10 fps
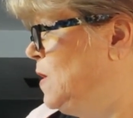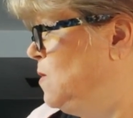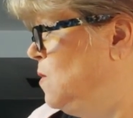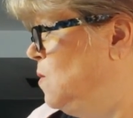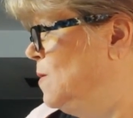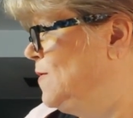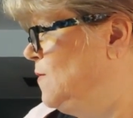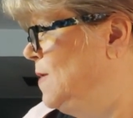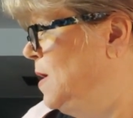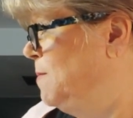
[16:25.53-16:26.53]
What's
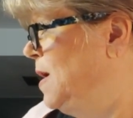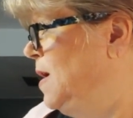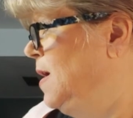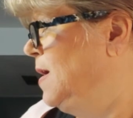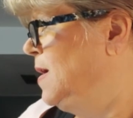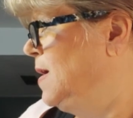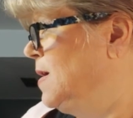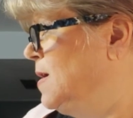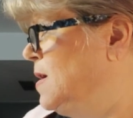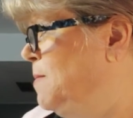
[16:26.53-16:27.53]
her name?
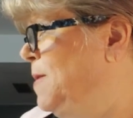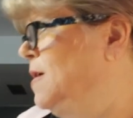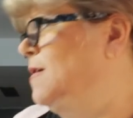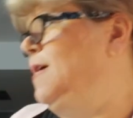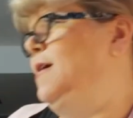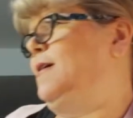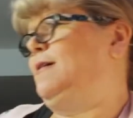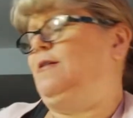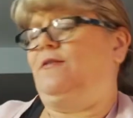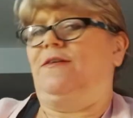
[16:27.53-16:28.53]
Camellia
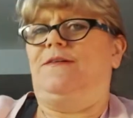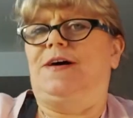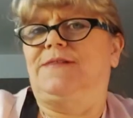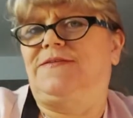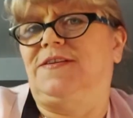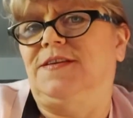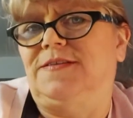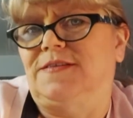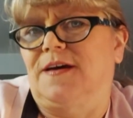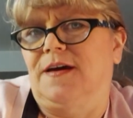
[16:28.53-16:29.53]
Crafts
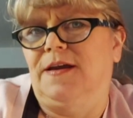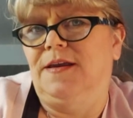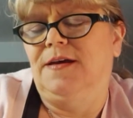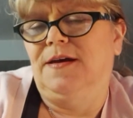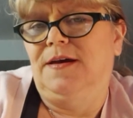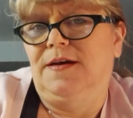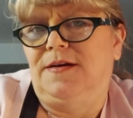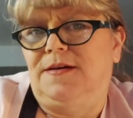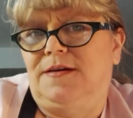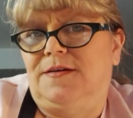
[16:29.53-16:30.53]
Design.
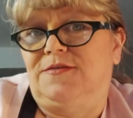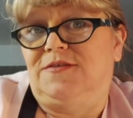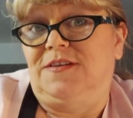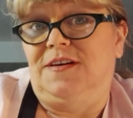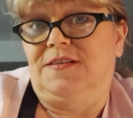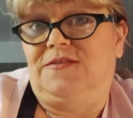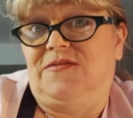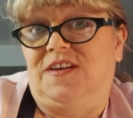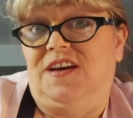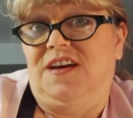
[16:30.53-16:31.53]
She is
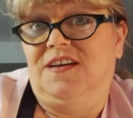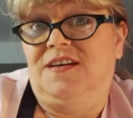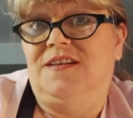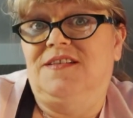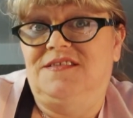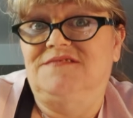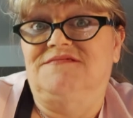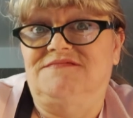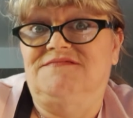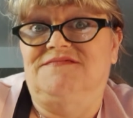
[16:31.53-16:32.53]
funny.
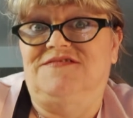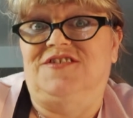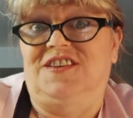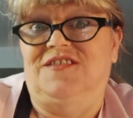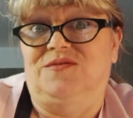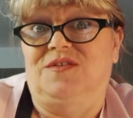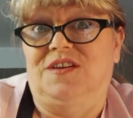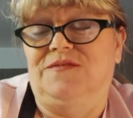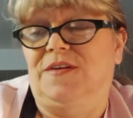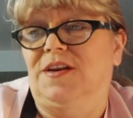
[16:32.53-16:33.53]
She is
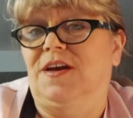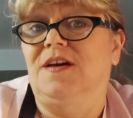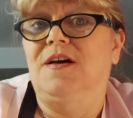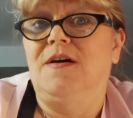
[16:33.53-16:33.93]
really funny.